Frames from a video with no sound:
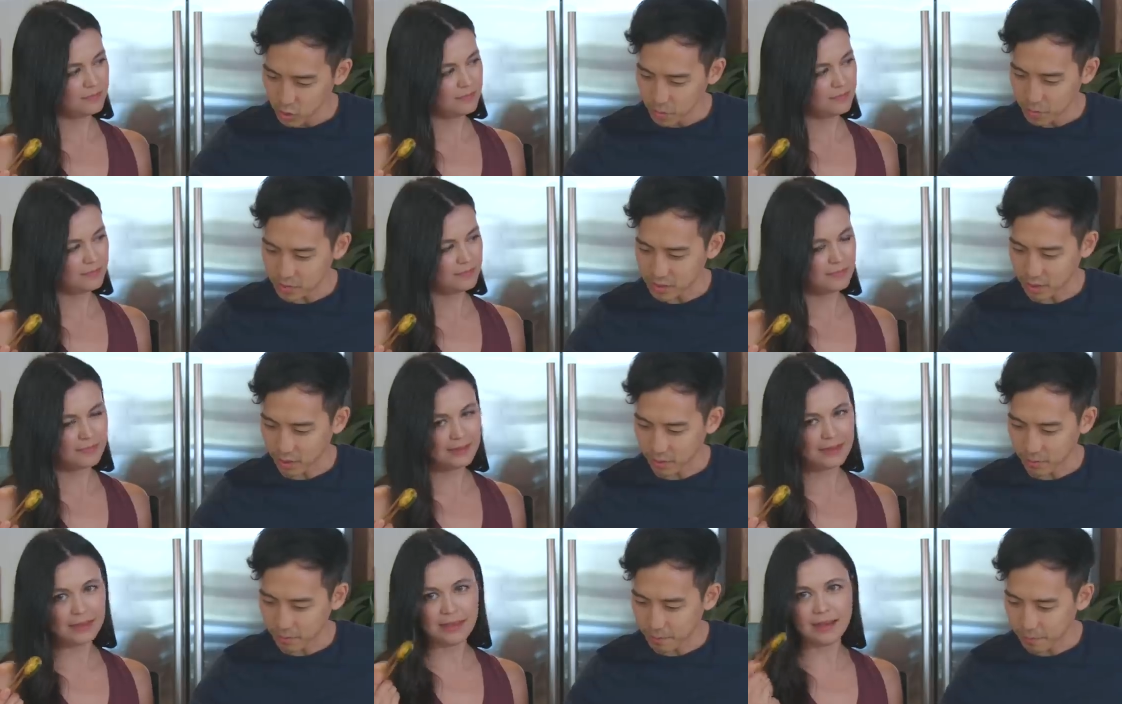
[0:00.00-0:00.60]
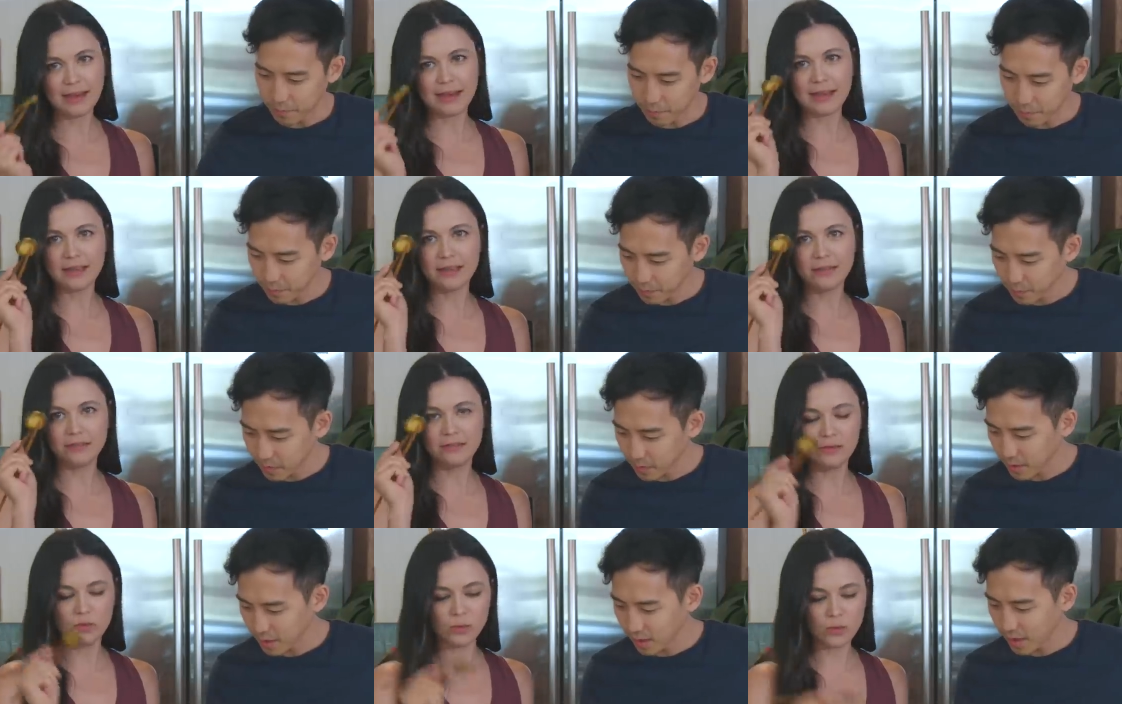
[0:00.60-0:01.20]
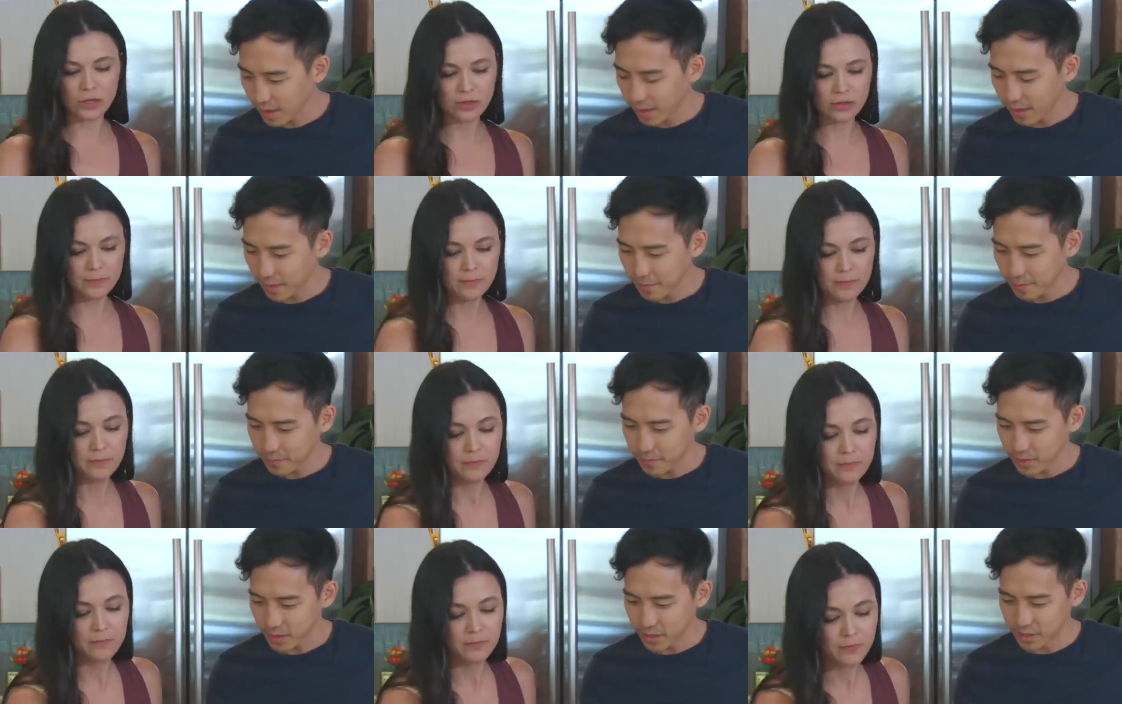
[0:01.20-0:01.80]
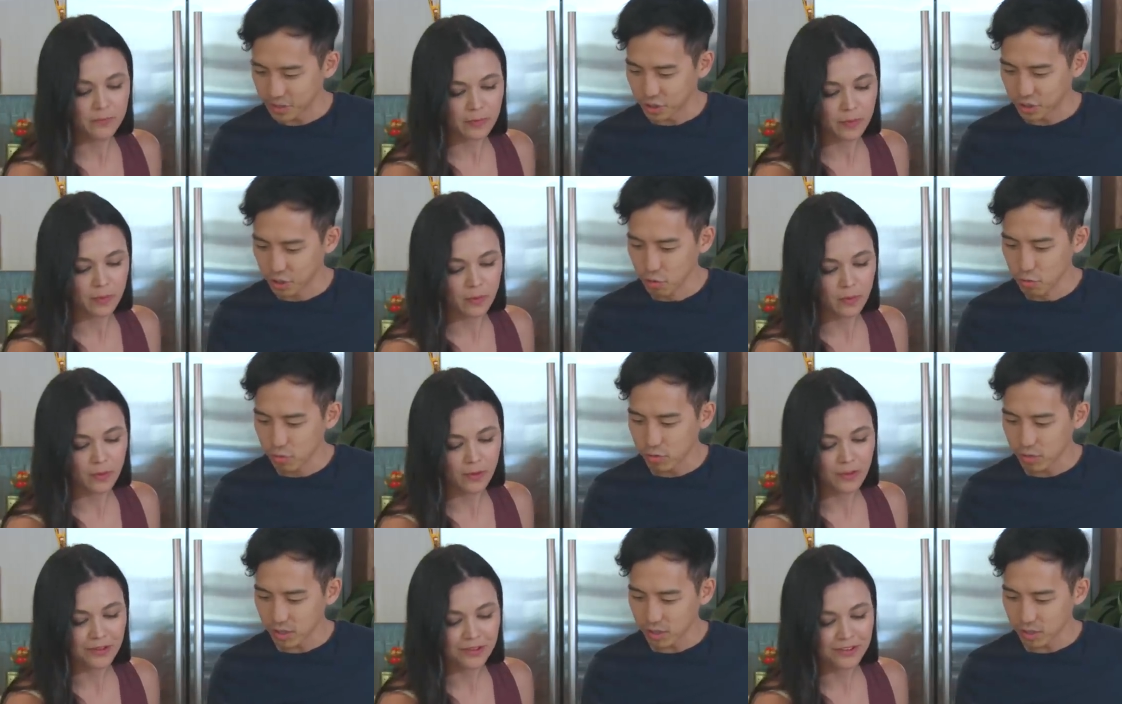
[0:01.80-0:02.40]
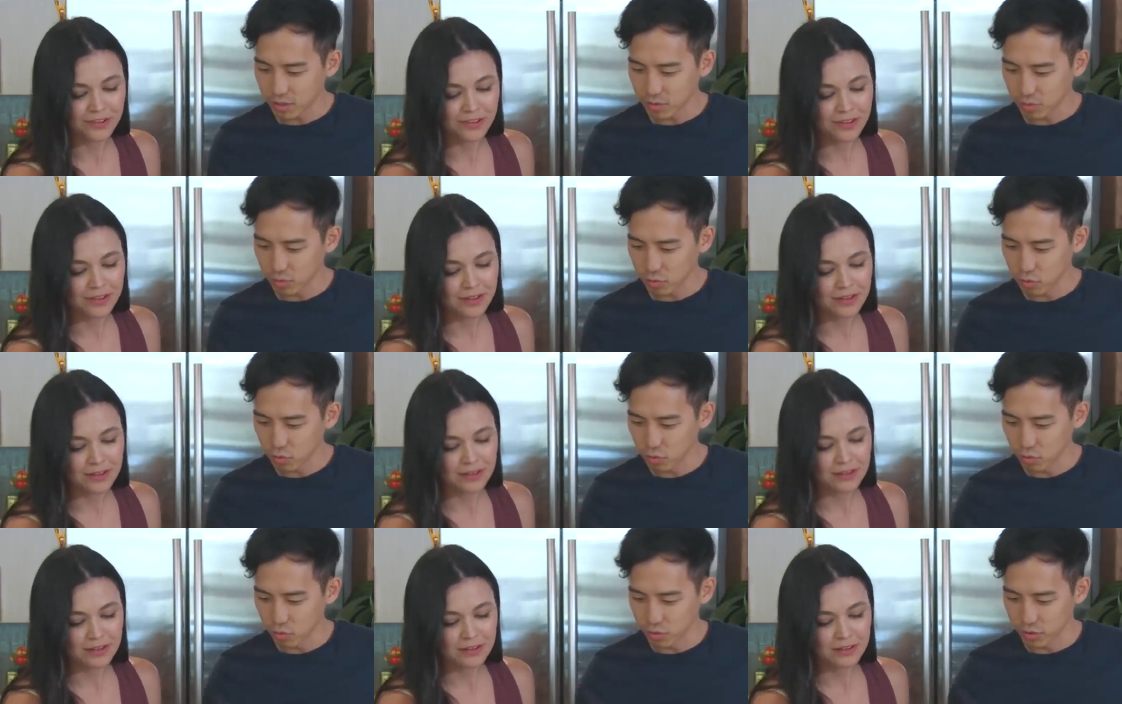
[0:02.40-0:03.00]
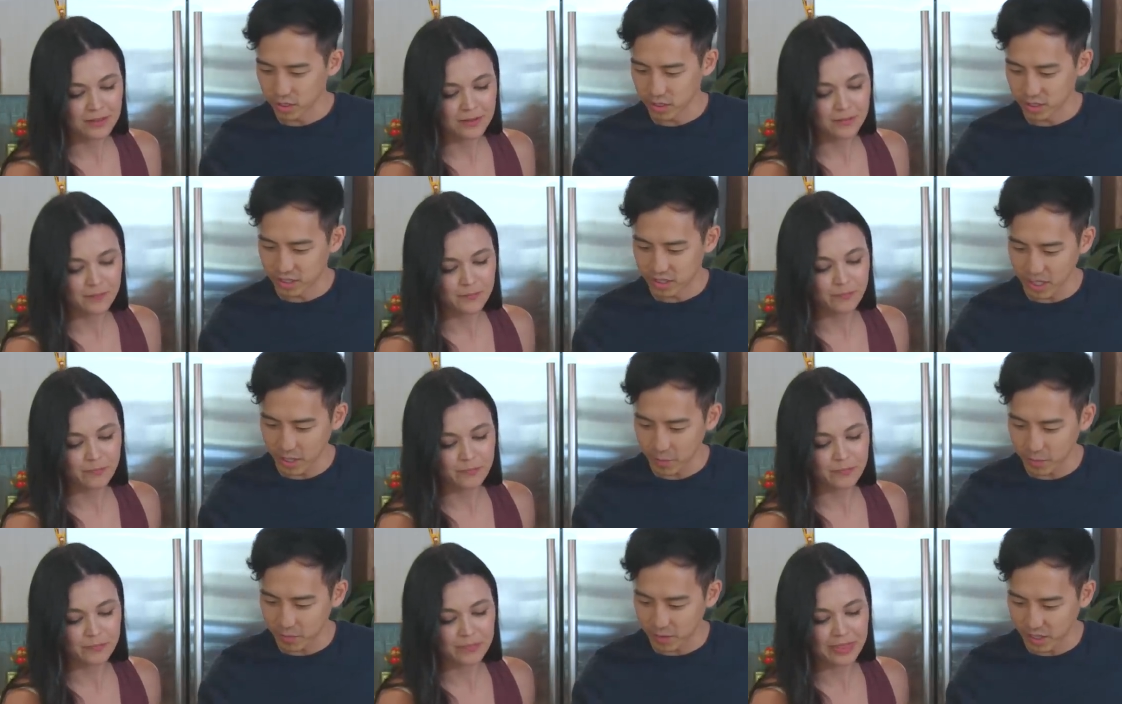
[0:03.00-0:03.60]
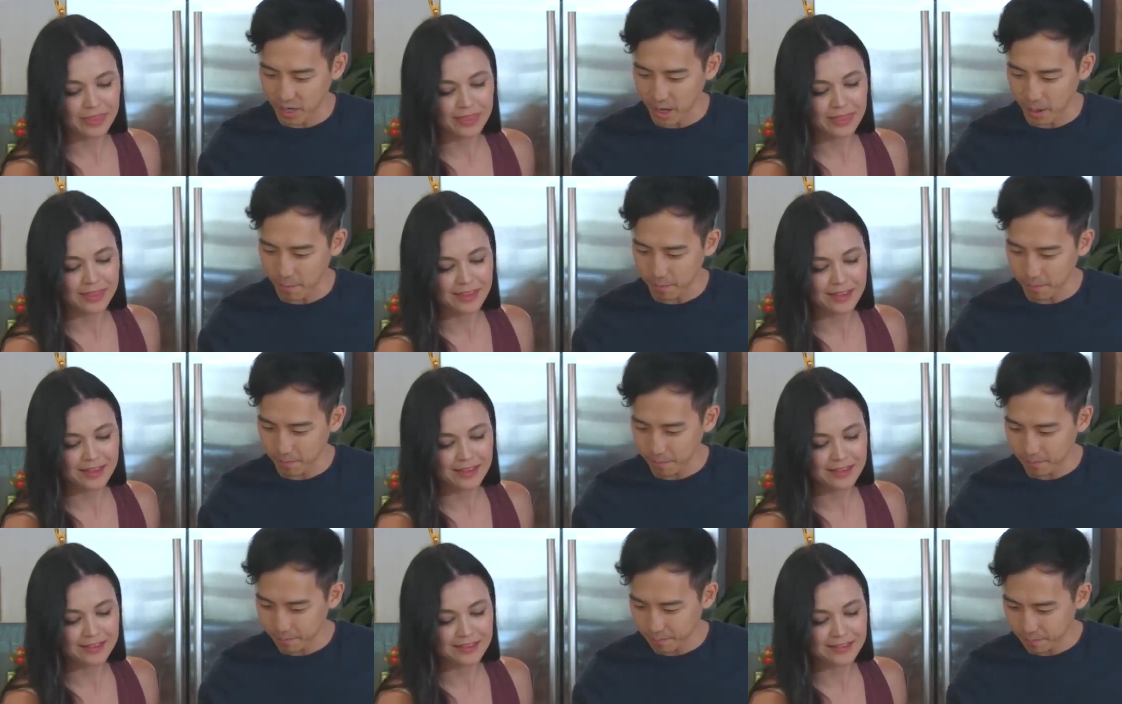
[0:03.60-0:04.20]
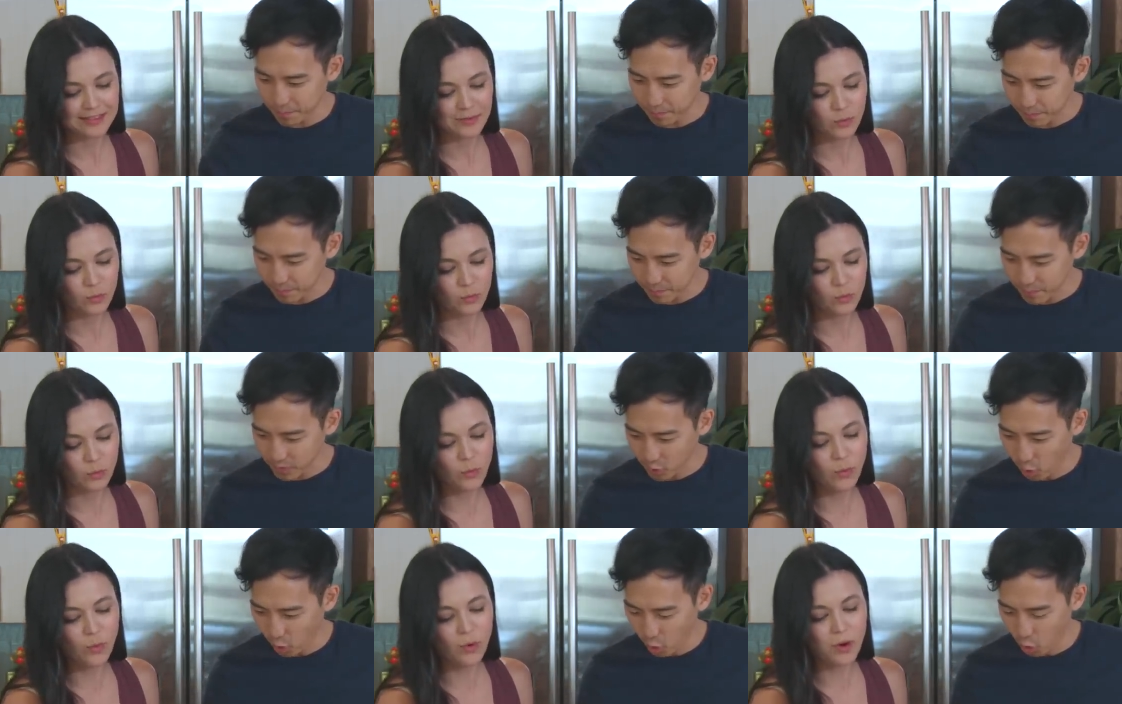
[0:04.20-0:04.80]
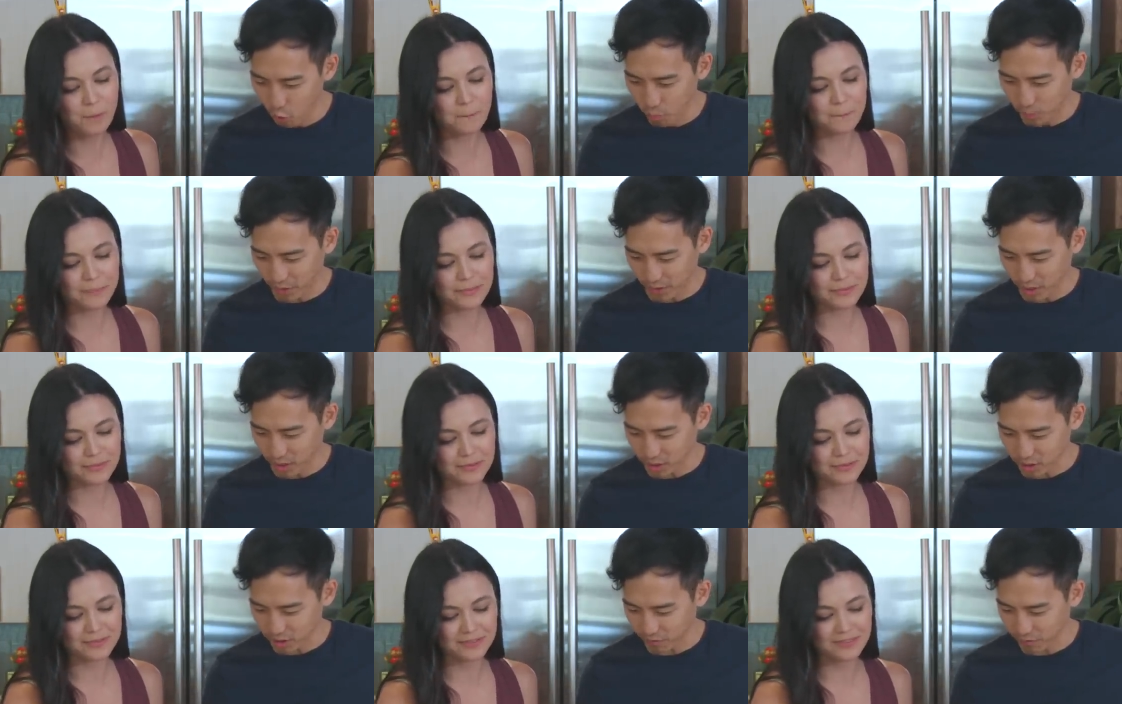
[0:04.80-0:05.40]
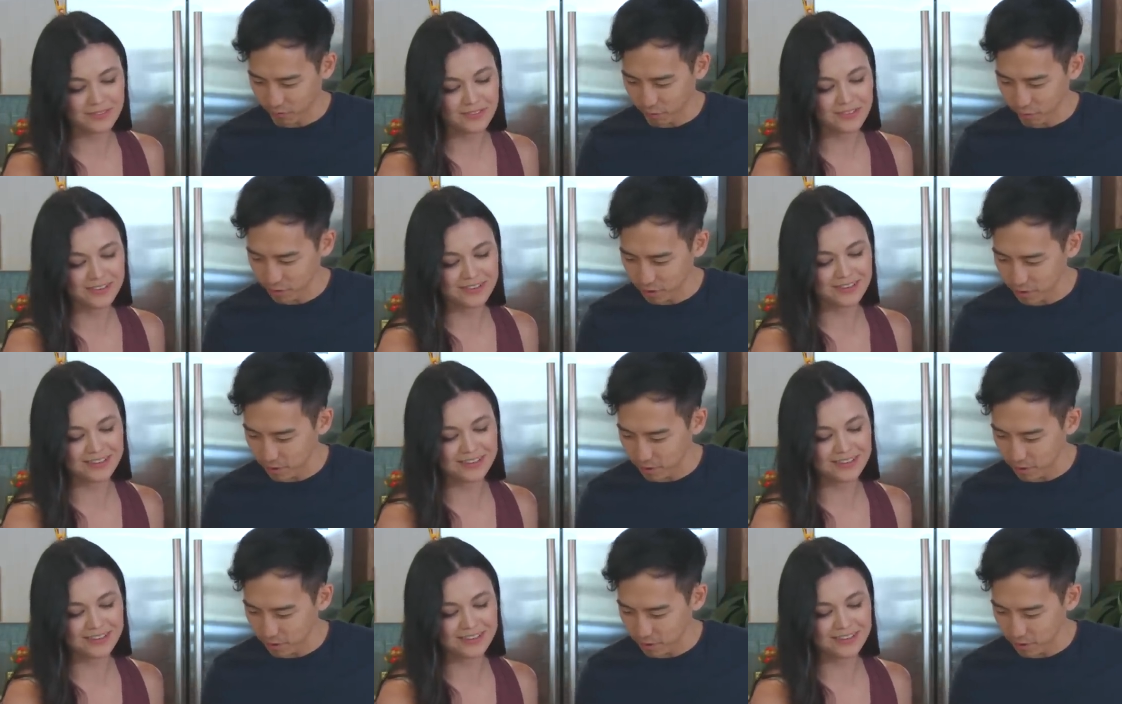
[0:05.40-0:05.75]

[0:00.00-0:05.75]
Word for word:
Speaker 1: zook dip. And I got a zook. A zook. Ooh, the deep dip. Ooh. Oh my gosh, the full